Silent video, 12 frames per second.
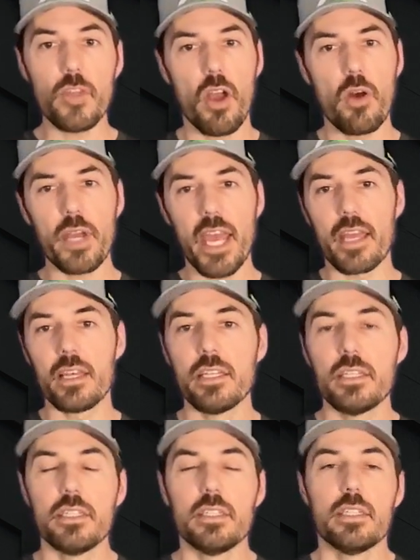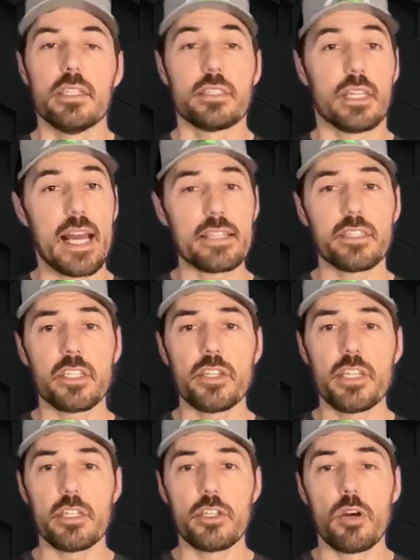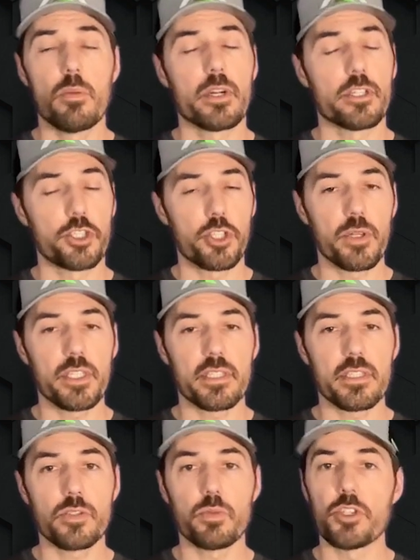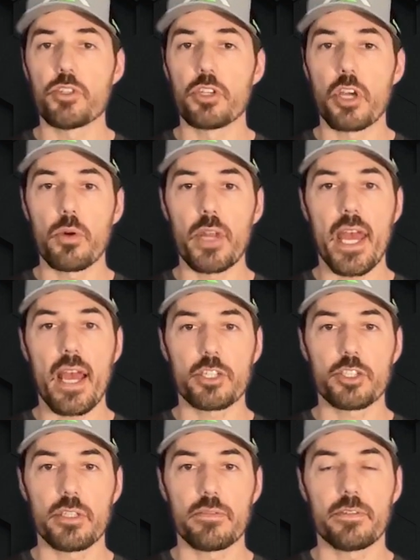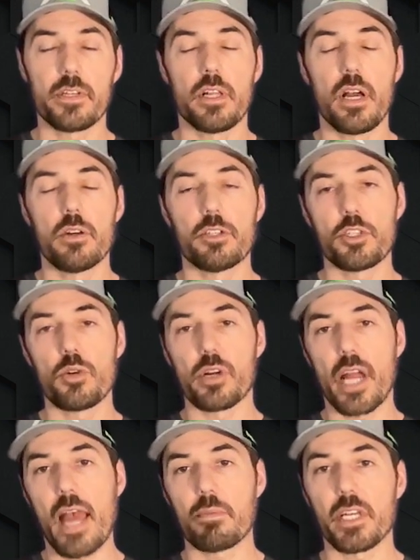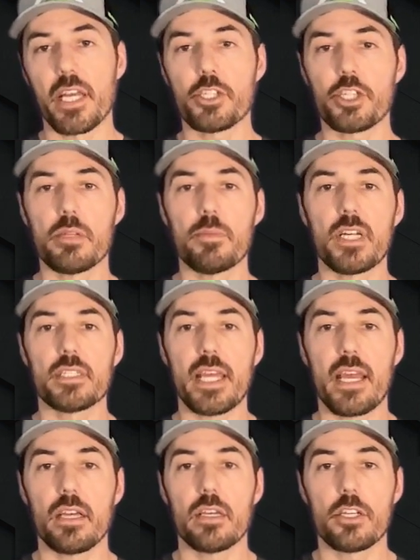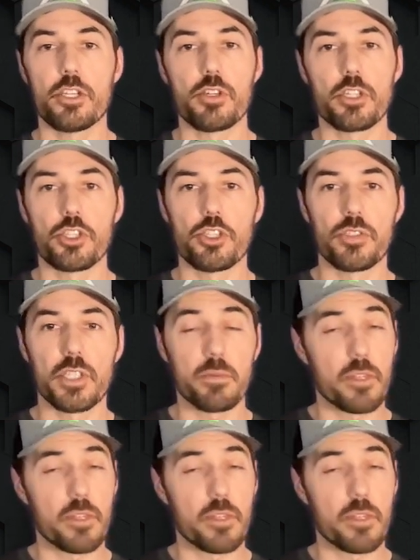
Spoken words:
Okay. The last thing you need to know about our choices when you go to actually fill out your application in Montana, you can choose up